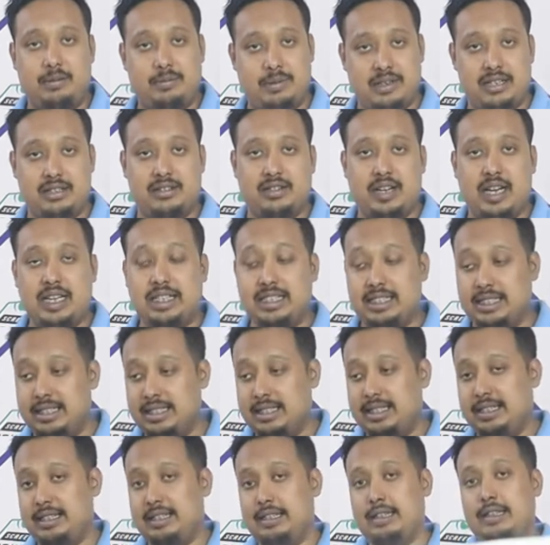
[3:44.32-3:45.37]
Print Right.
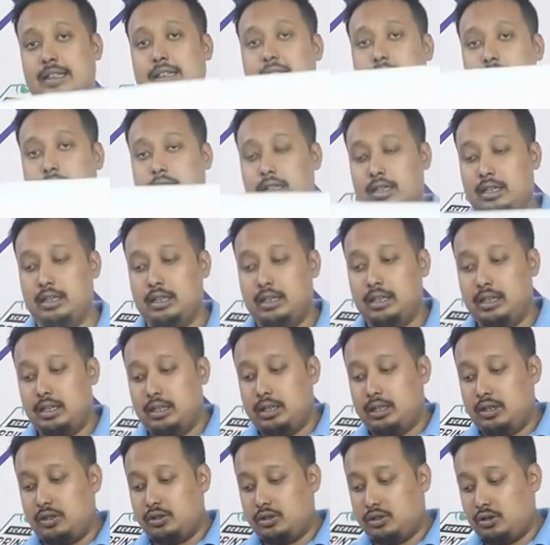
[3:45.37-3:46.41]

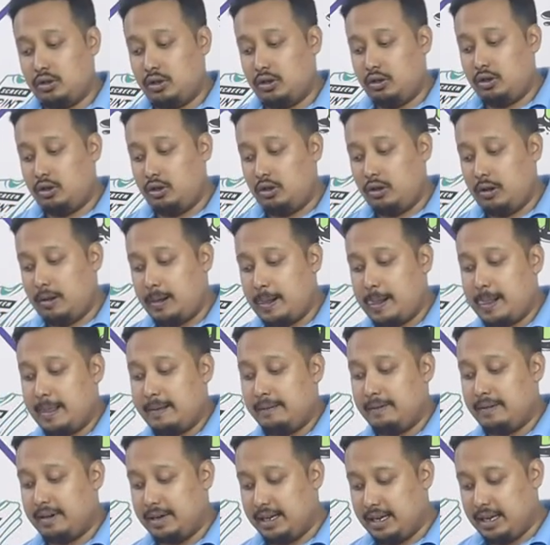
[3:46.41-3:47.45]
So
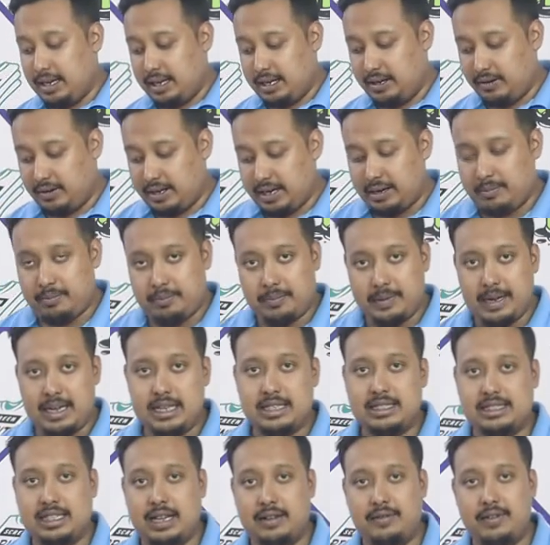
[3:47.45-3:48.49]
here you can print
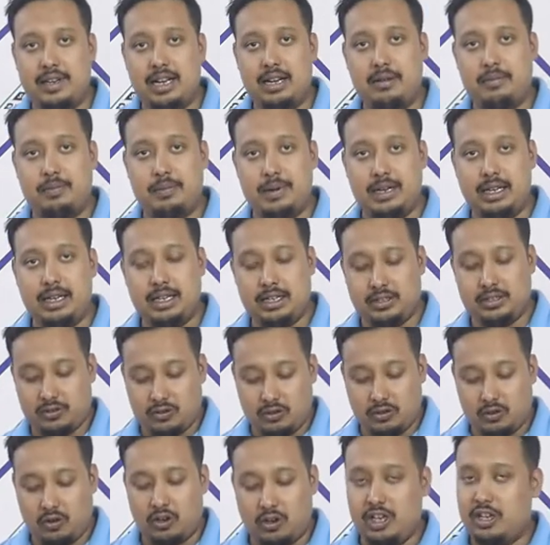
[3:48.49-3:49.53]
several prints, so
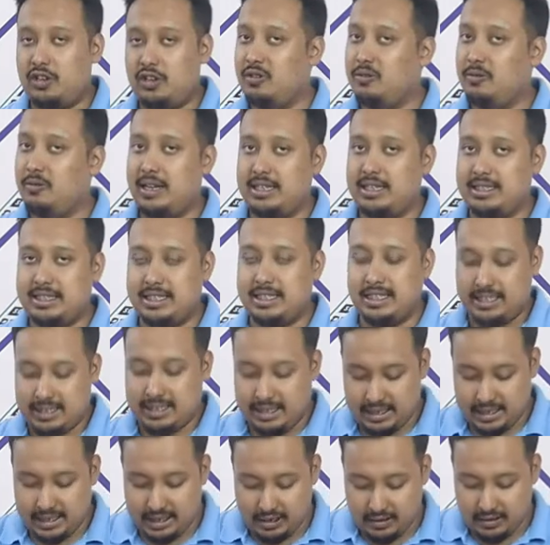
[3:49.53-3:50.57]
no need to waste.
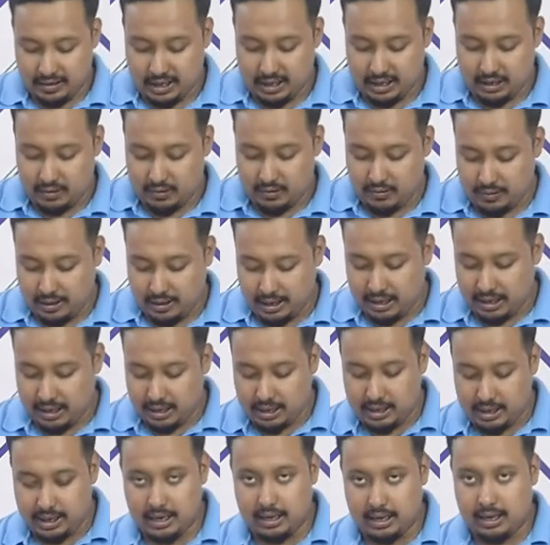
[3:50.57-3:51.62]
You can do
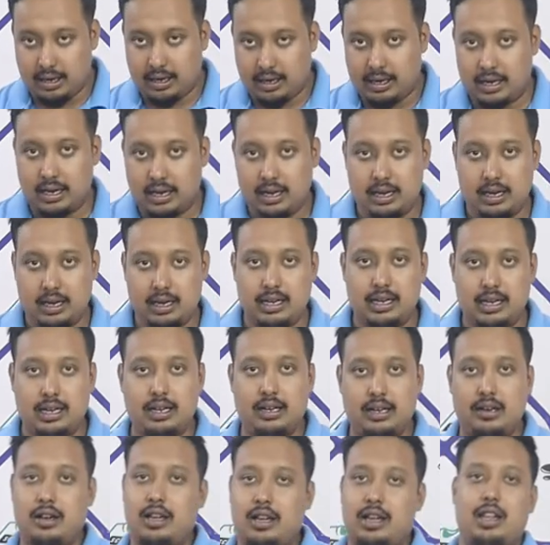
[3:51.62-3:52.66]

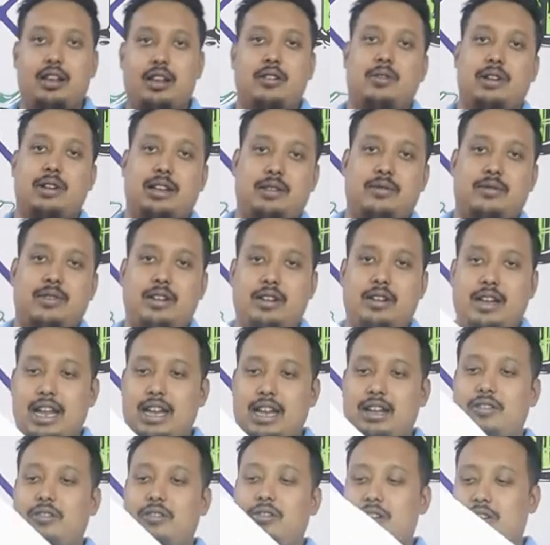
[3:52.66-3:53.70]
here, and whatever you
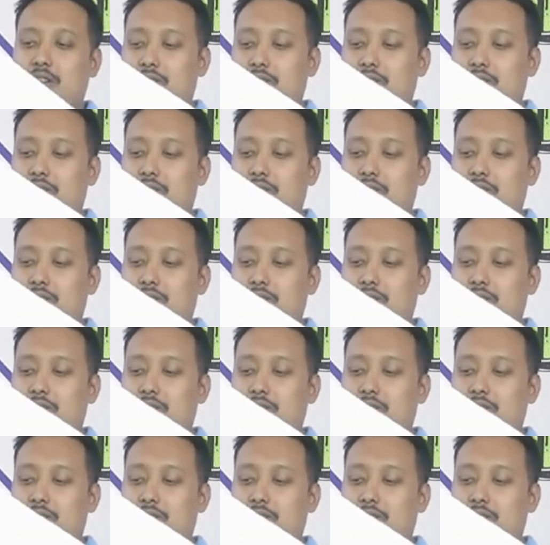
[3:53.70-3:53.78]
like, no need